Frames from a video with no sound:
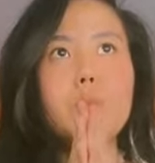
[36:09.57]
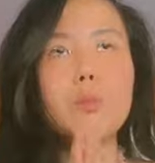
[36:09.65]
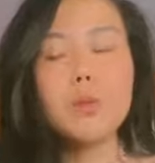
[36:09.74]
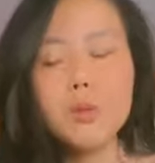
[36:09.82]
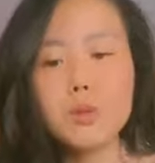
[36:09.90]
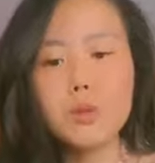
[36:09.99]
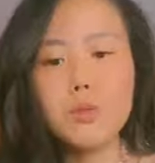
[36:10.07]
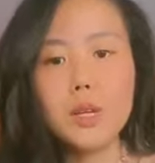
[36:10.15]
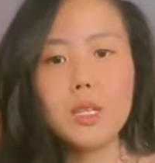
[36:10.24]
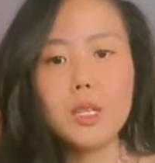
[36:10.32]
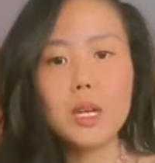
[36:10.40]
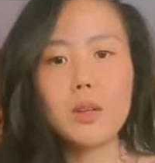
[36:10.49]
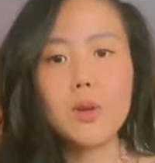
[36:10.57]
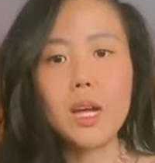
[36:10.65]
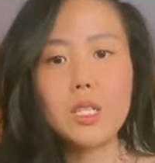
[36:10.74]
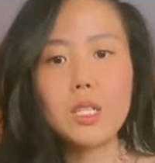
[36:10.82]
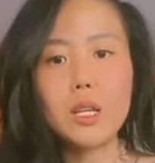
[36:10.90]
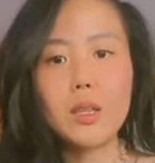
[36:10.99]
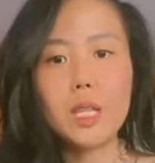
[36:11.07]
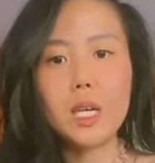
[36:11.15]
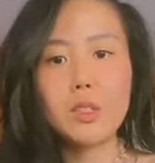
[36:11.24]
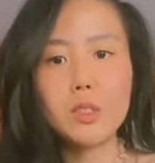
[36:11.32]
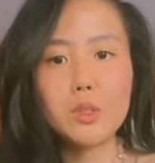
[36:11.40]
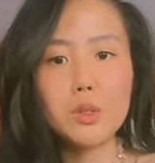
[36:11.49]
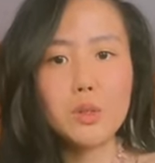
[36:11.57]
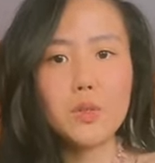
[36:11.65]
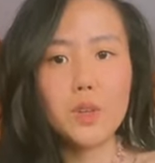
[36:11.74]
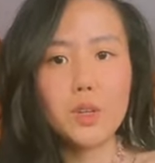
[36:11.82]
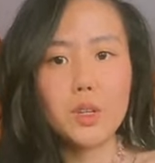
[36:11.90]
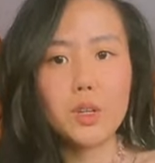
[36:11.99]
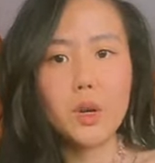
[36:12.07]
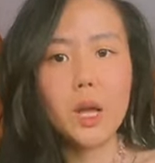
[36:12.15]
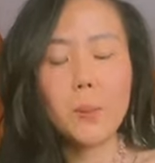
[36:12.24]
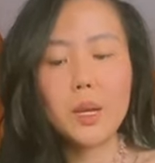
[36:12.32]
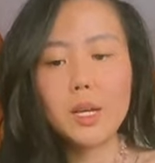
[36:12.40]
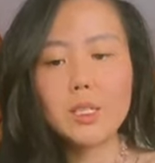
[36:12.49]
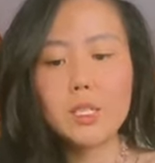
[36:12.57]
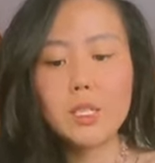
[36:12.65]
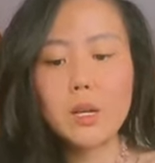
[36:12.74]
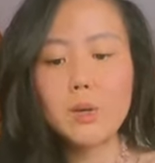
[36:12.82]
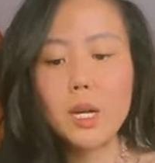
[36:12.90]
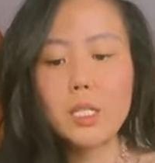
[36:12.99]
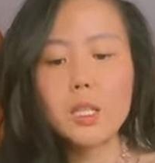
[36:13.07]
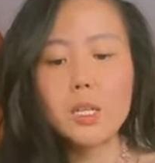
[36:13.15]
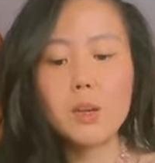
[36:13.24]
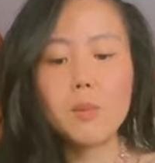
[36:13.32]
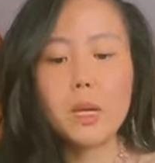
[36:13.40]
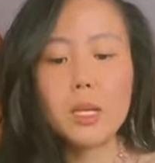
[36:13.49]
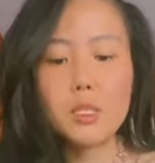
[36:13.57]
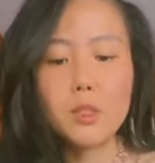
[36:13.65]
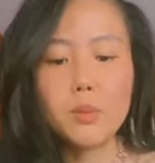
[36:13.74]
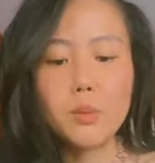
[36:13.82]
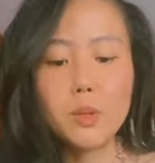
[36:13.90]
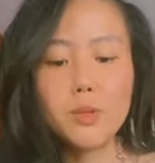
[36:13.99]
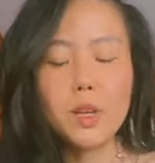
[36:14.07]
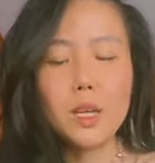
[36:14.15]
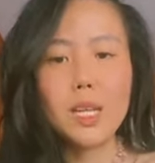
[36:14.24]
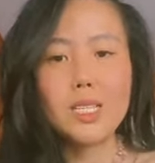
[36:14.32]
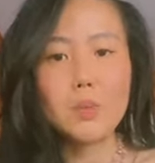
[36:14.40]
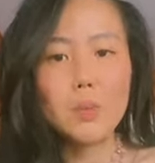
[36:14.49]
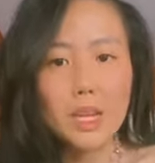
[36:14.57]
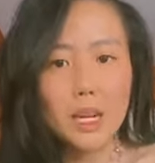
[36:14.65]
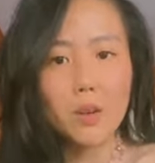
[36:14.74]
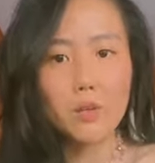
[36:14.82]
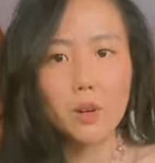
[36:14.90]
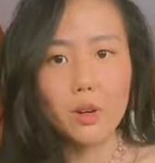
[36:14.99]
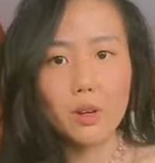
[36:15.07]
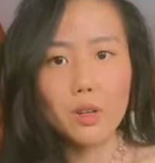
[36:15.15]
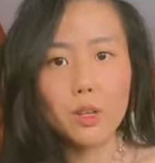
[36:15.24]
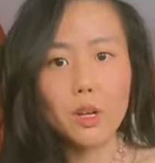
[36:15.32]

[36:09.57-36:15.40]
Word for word: move in the direction that is true for you, because the direction that you're meant to move in is meaningful.